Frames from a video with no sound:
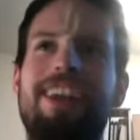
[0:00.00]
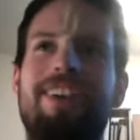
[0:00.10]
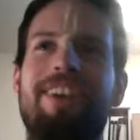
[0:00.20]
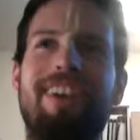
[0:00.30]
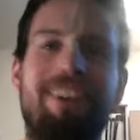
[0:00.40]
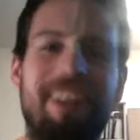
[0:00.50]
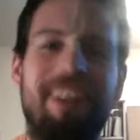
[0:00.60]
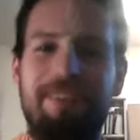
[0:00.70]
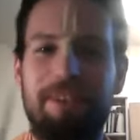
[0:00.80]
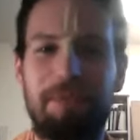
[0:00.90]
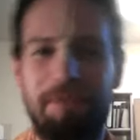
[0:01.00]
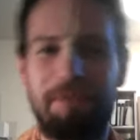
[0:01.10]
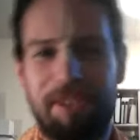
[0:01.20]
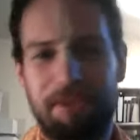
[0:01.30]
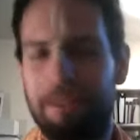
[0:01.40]
you guys are going to love this one.
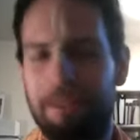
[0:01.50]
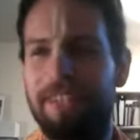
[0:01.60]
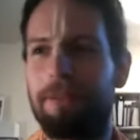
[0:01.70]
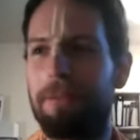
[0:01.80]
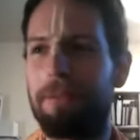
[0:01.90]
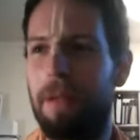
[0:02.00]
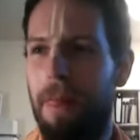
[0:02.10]
This is really trippy.